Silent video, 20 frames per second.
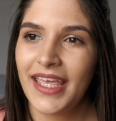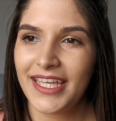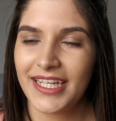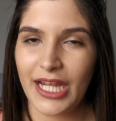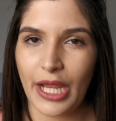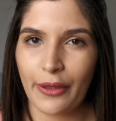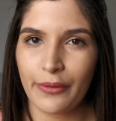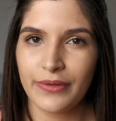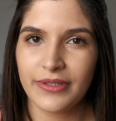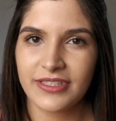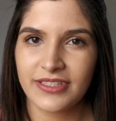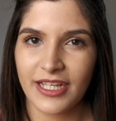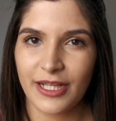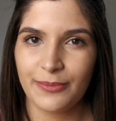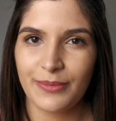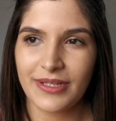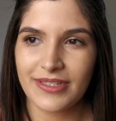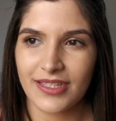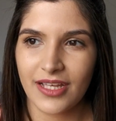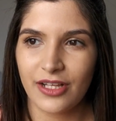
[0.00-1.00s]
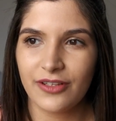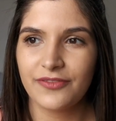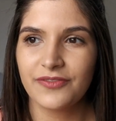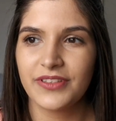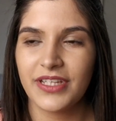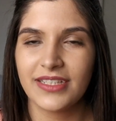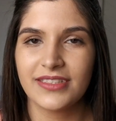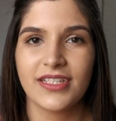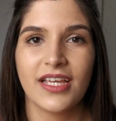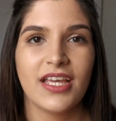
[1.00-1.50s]
and I always tell myself
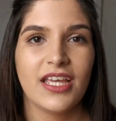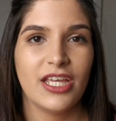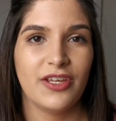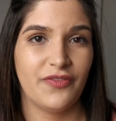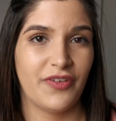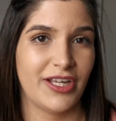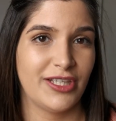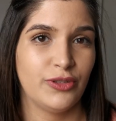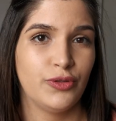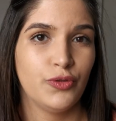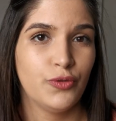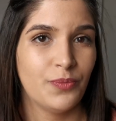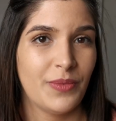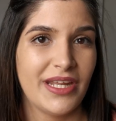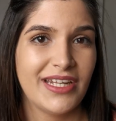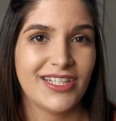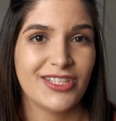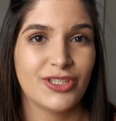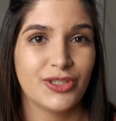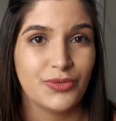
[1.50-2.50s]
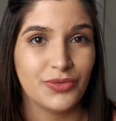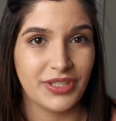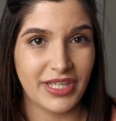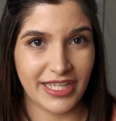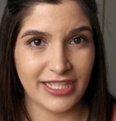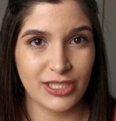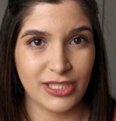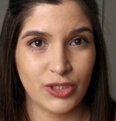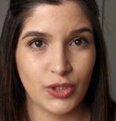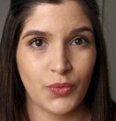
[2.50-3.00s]
that if I do manage to
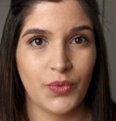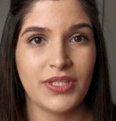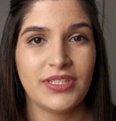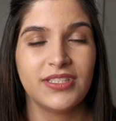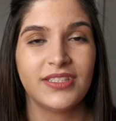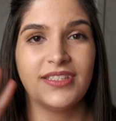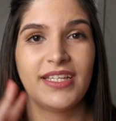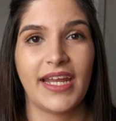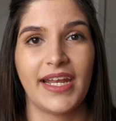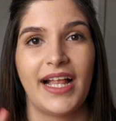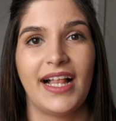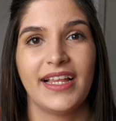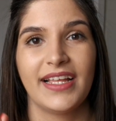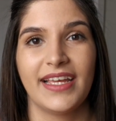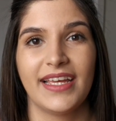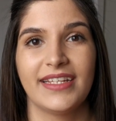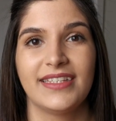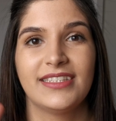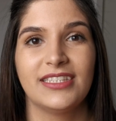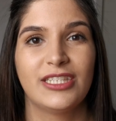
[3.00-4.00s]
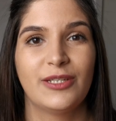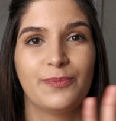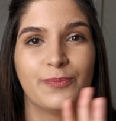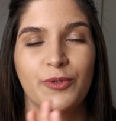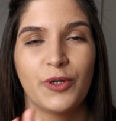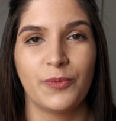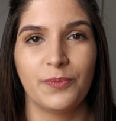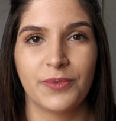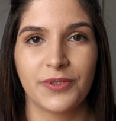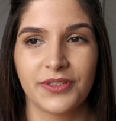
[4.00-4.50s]
get into it, then I'll get the
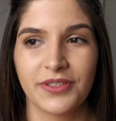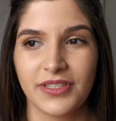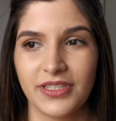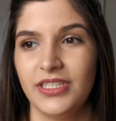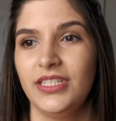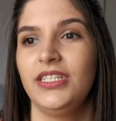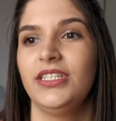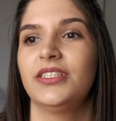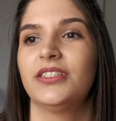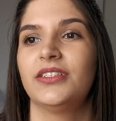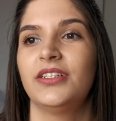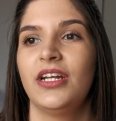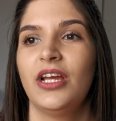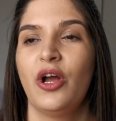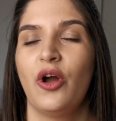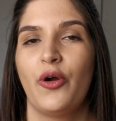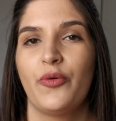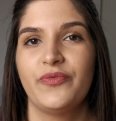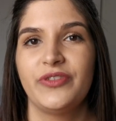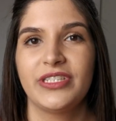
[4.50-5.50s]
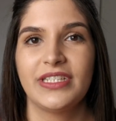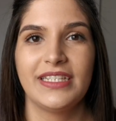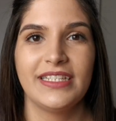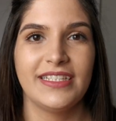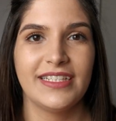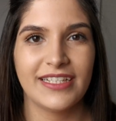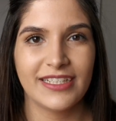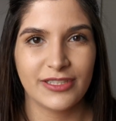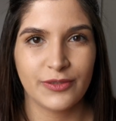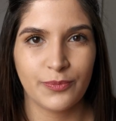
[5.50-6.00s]
proper gear.
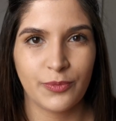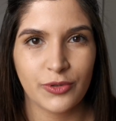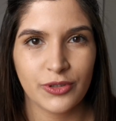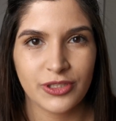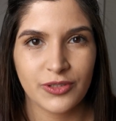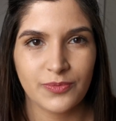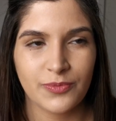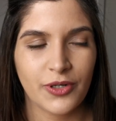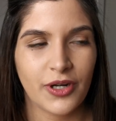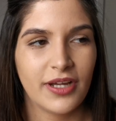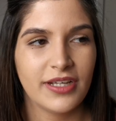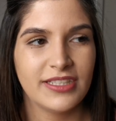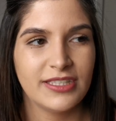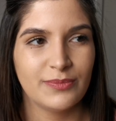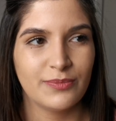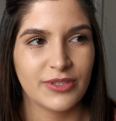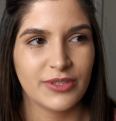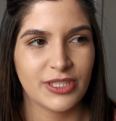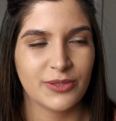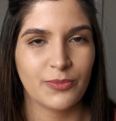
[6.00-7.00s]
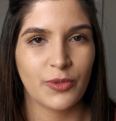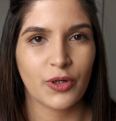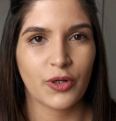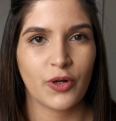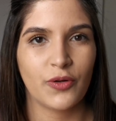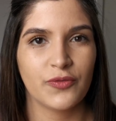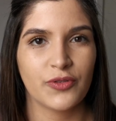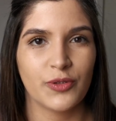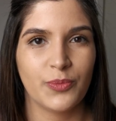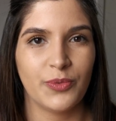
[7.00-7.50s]
Obviously a sports bra is much more
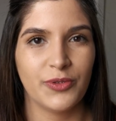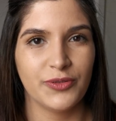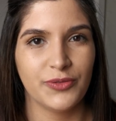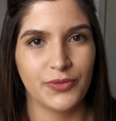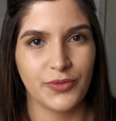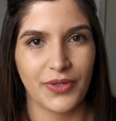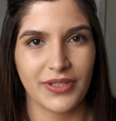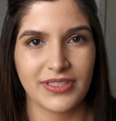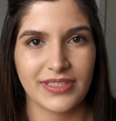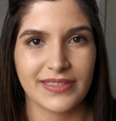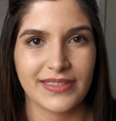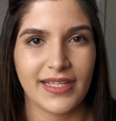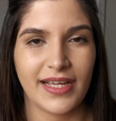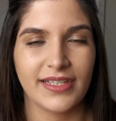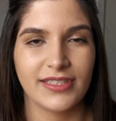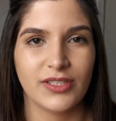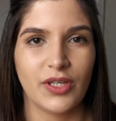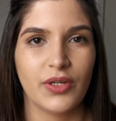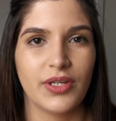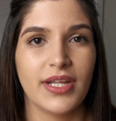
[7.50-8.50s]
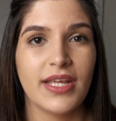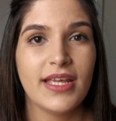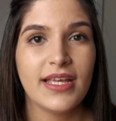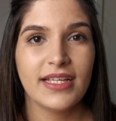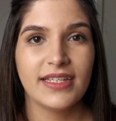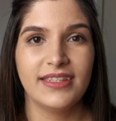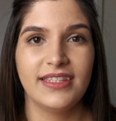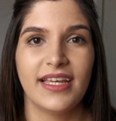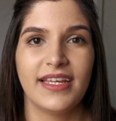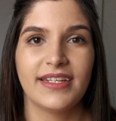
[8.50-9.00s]
comfortable to exercise on
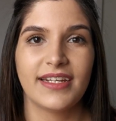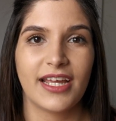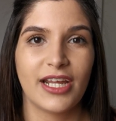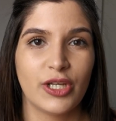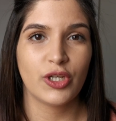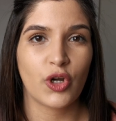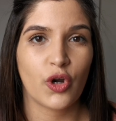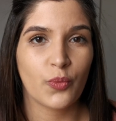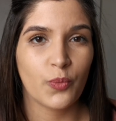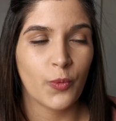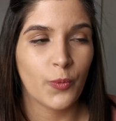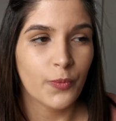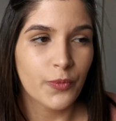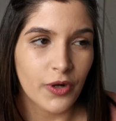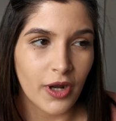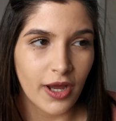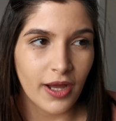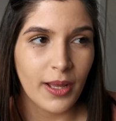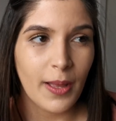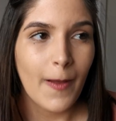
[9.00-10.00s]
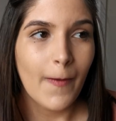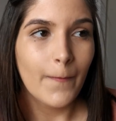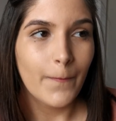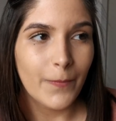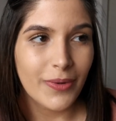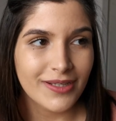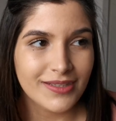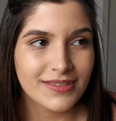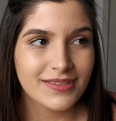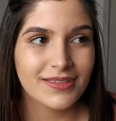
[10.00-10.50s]
than normal bra,
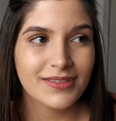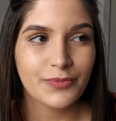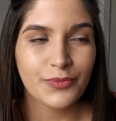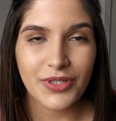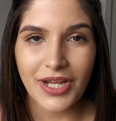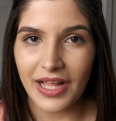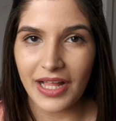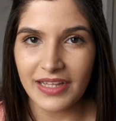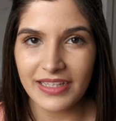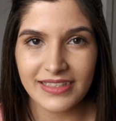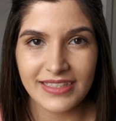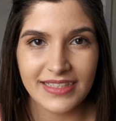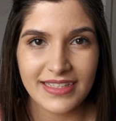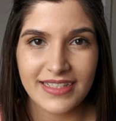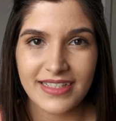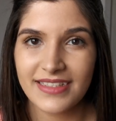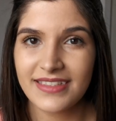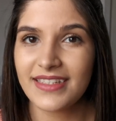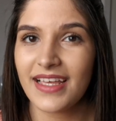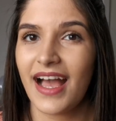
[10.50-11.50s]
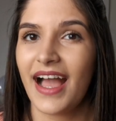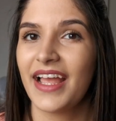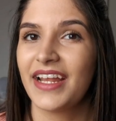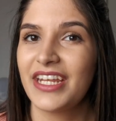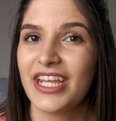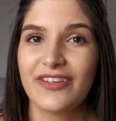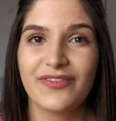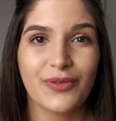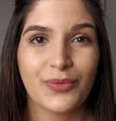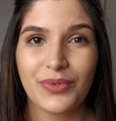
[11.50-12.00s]
but reality is I
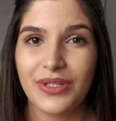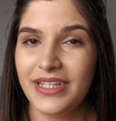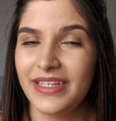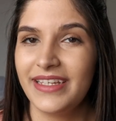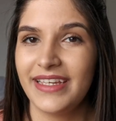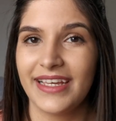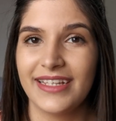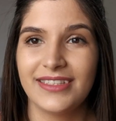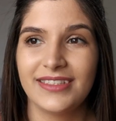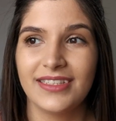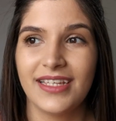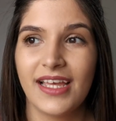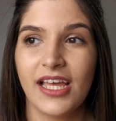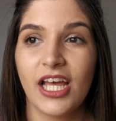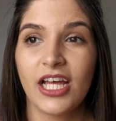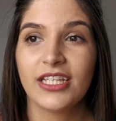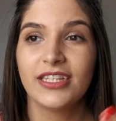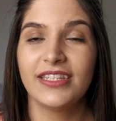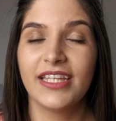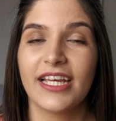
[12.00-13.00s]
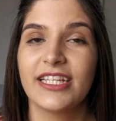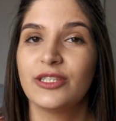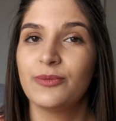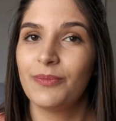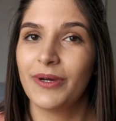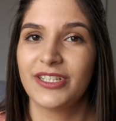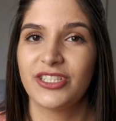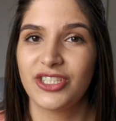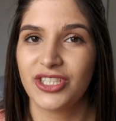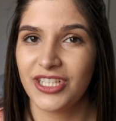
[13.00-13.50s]
never really get that
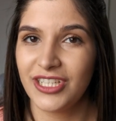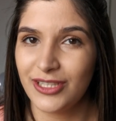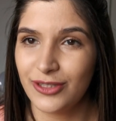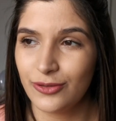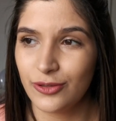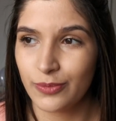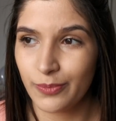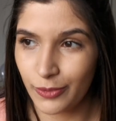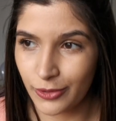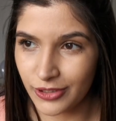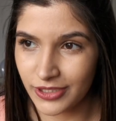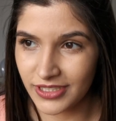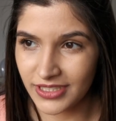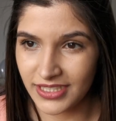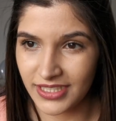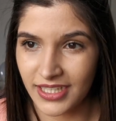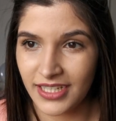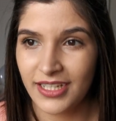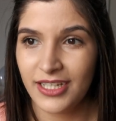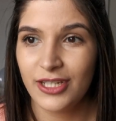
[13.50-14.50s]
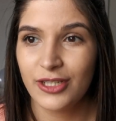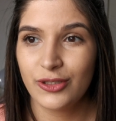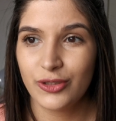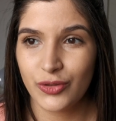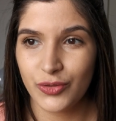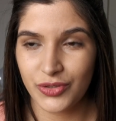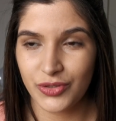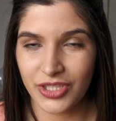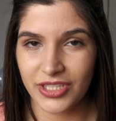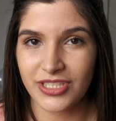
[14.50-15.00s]
much into sports
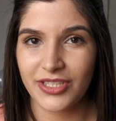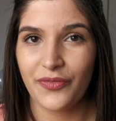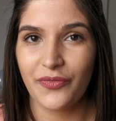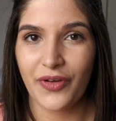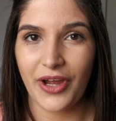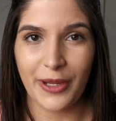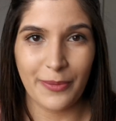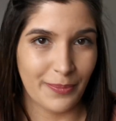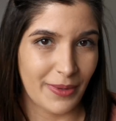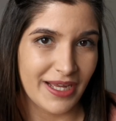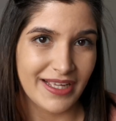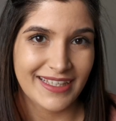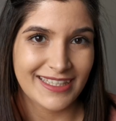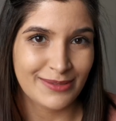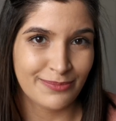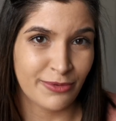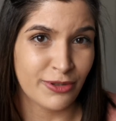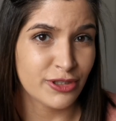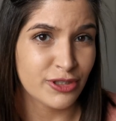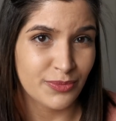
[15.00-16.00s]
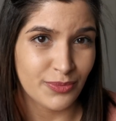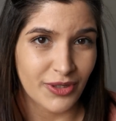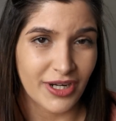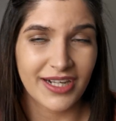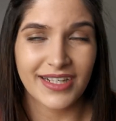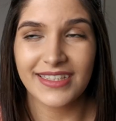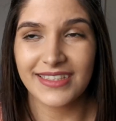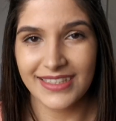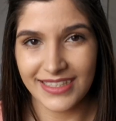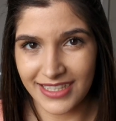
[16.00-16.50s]
to justify buying a sports bra
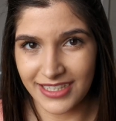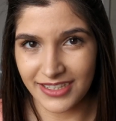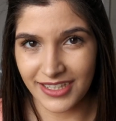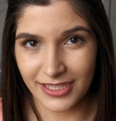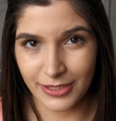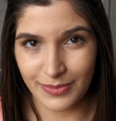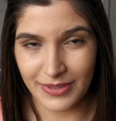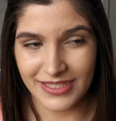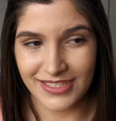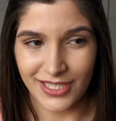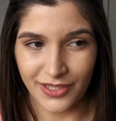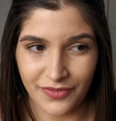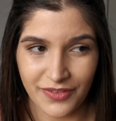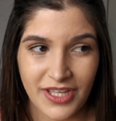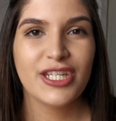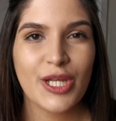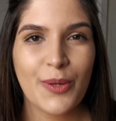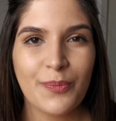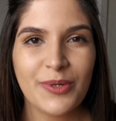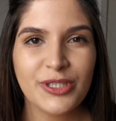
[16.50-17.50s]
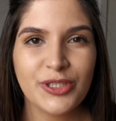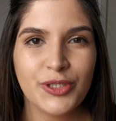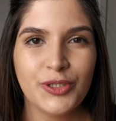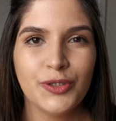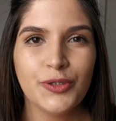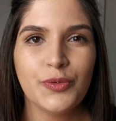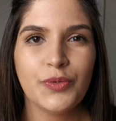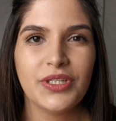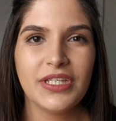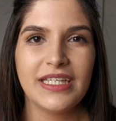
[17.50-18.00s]
because they are expensive. Number
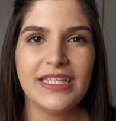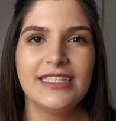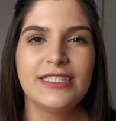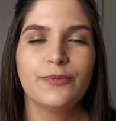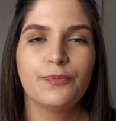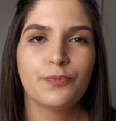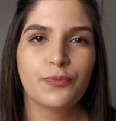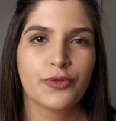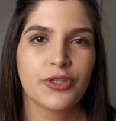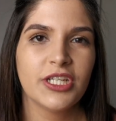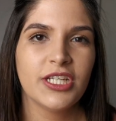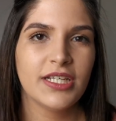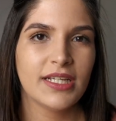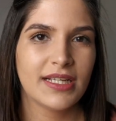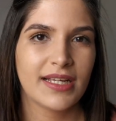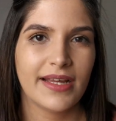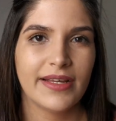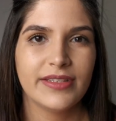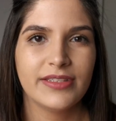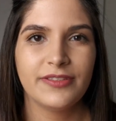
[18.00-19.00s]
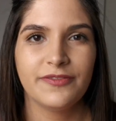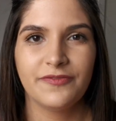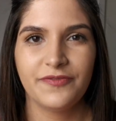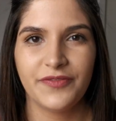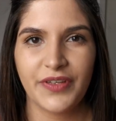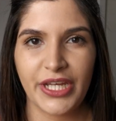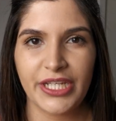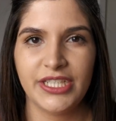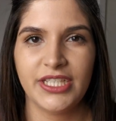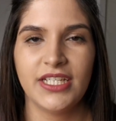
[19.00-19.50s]
2 is pre-cut
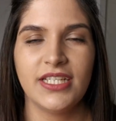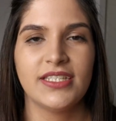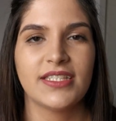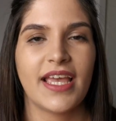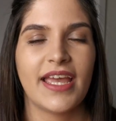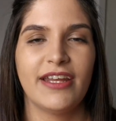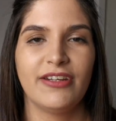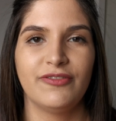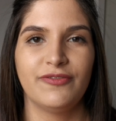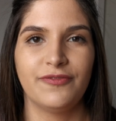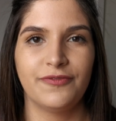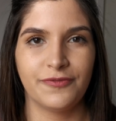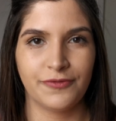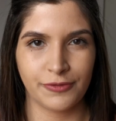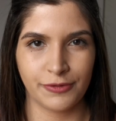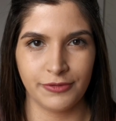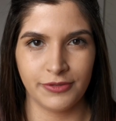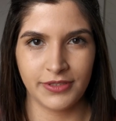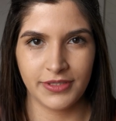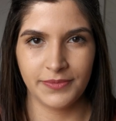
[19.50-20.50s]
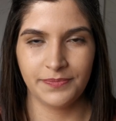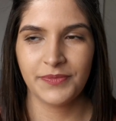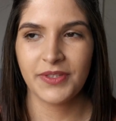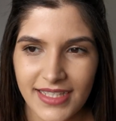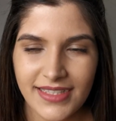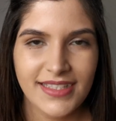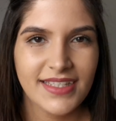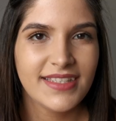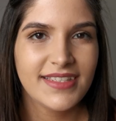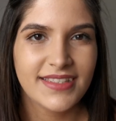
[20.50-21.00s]
veggies and fruit.
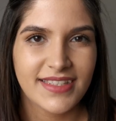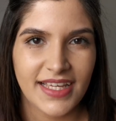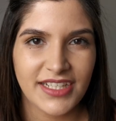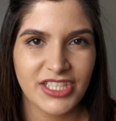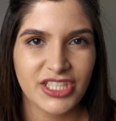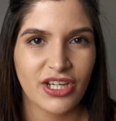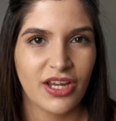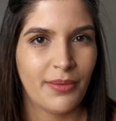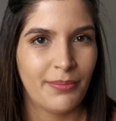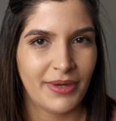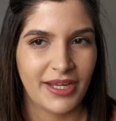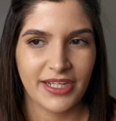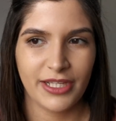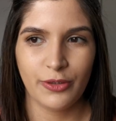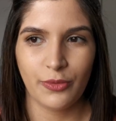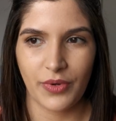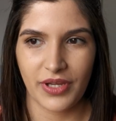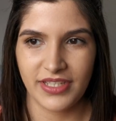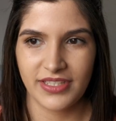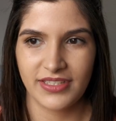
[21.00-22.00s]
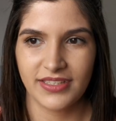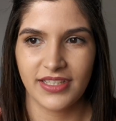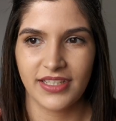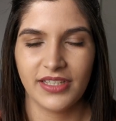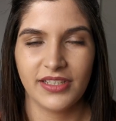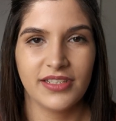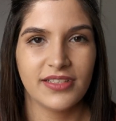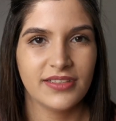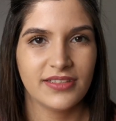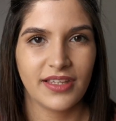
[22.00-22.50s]
This is such a money
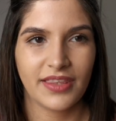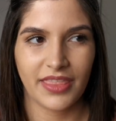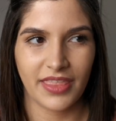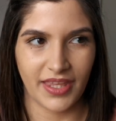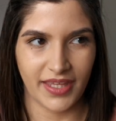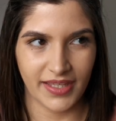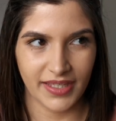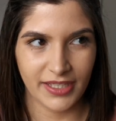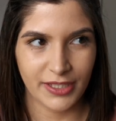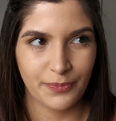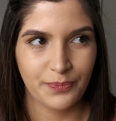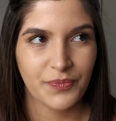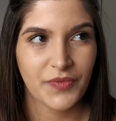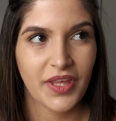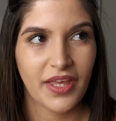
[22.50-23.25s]
wasting thing.